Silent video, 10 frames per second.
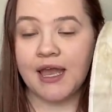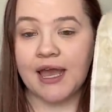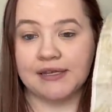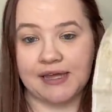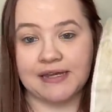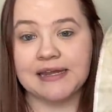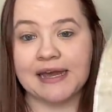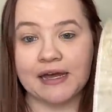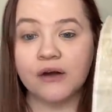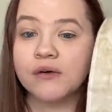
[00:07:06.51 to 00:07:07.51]
And I
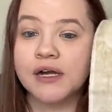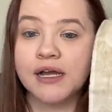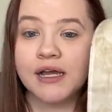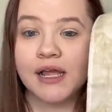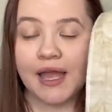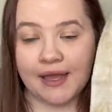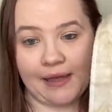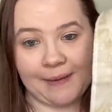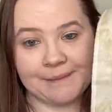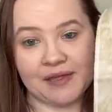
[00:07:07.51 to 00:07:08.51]
now
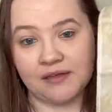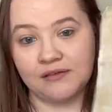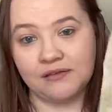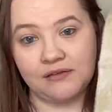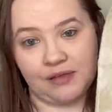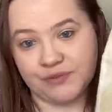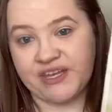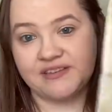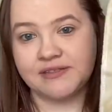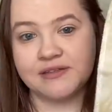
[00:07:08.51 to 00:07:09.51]
am
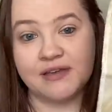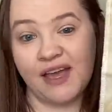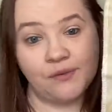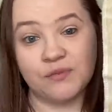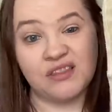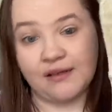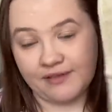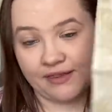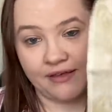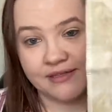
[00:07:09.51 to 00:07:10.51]
obsessed. I am
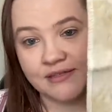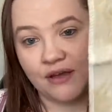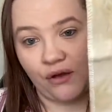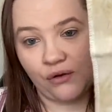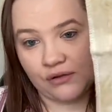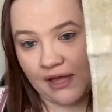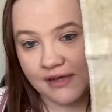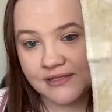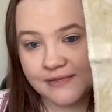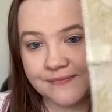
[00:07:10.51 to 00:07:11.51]
loving this a whole
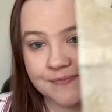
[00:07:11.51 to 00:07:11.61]
lot.